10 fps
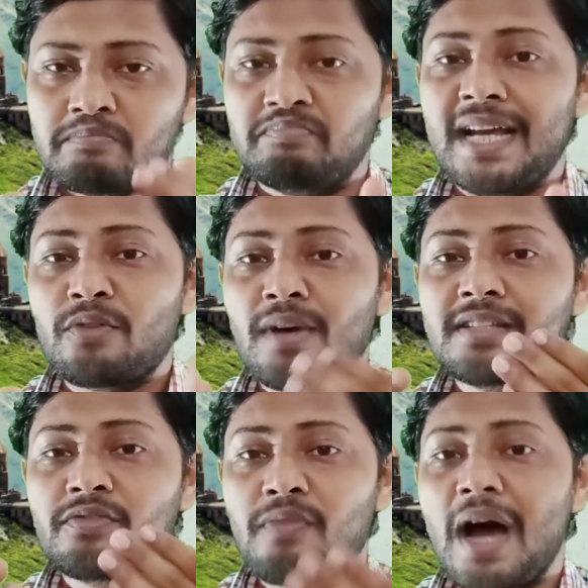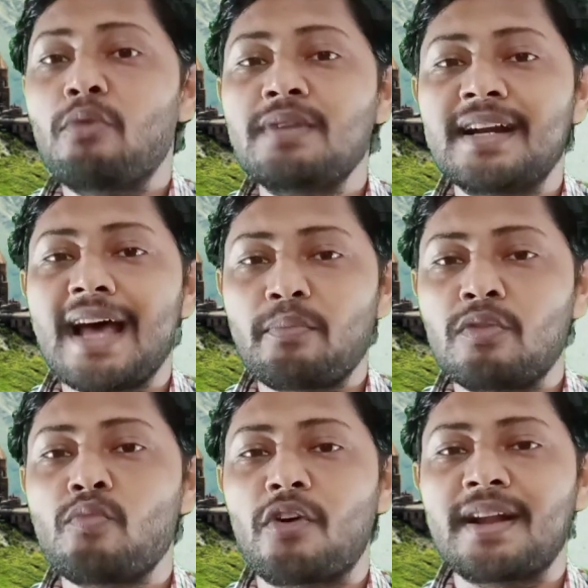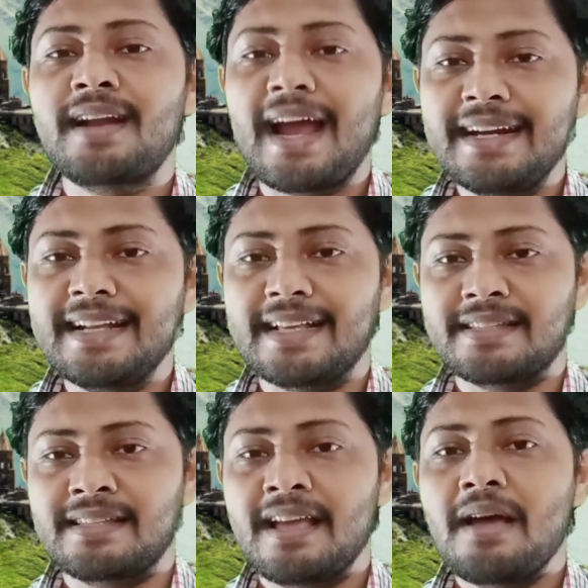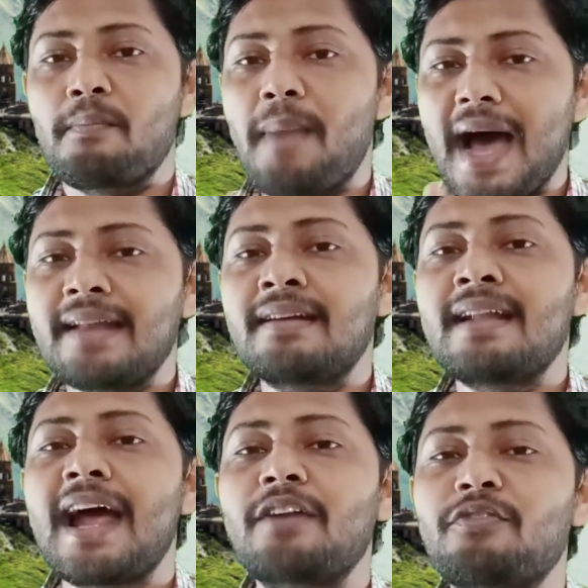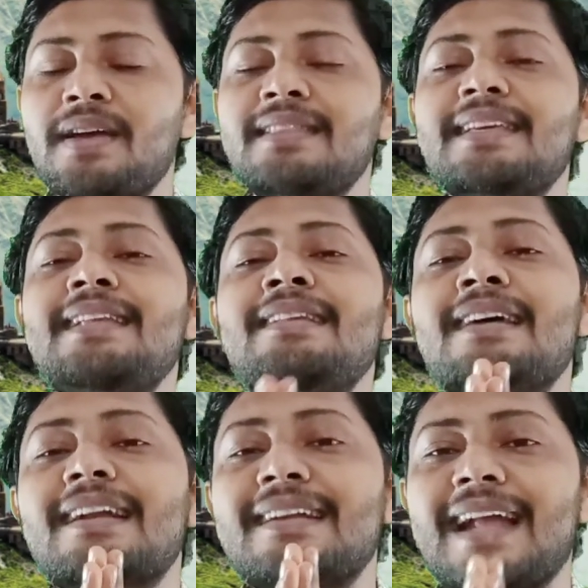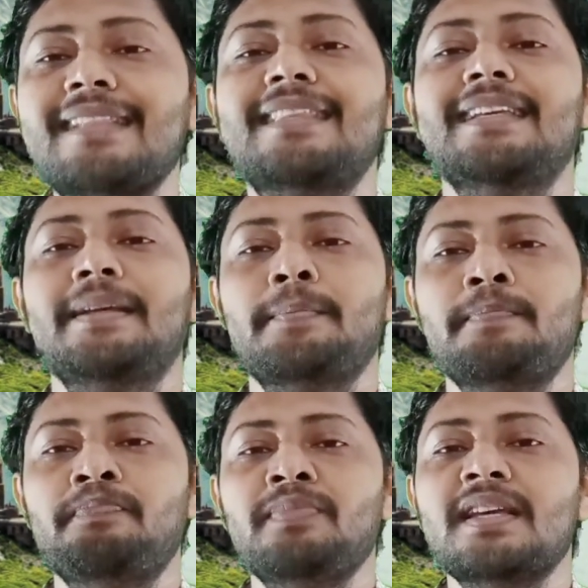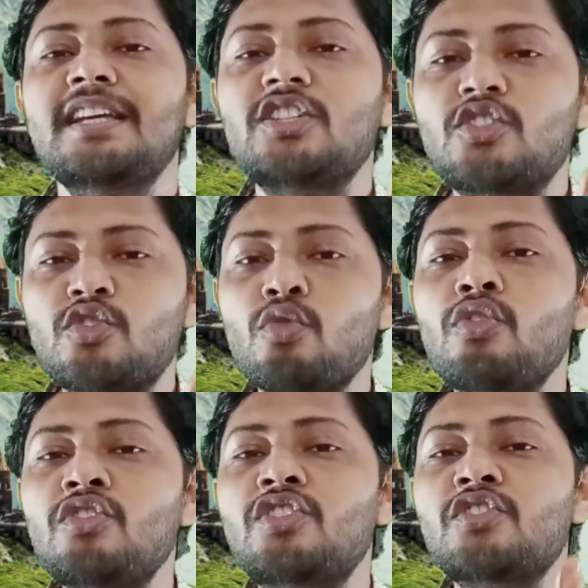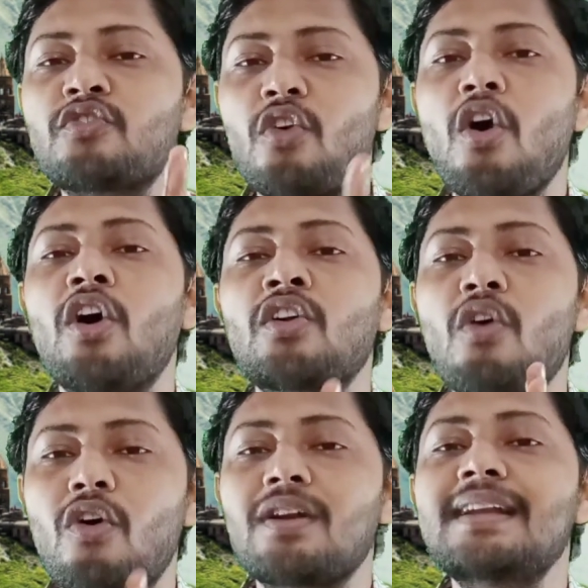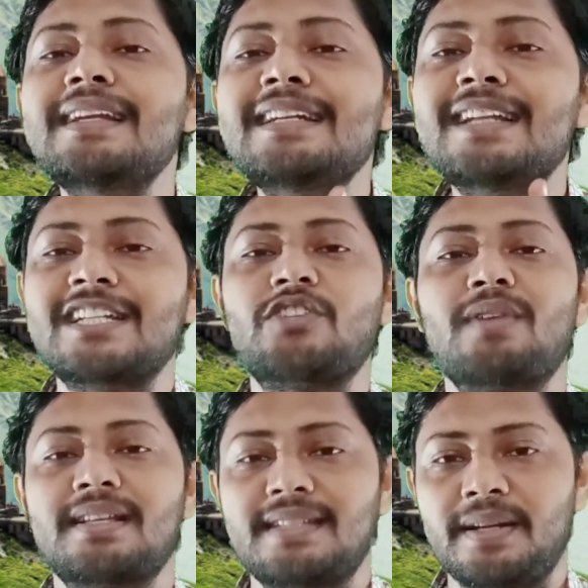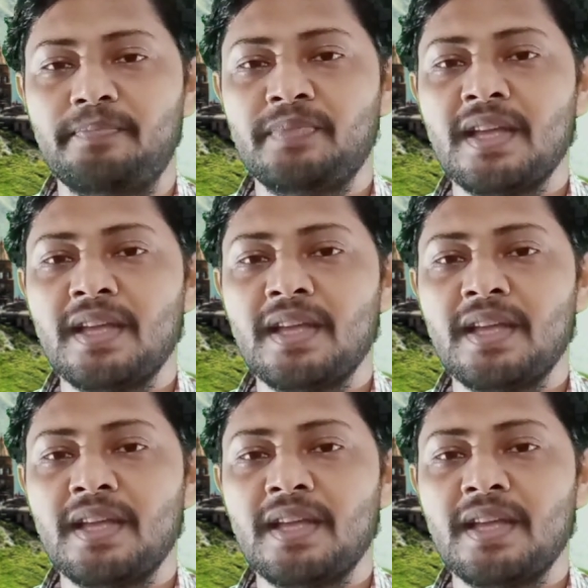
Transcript: that was founded upon modern ideas, Byron had faith in nothing. He stood for only destruction.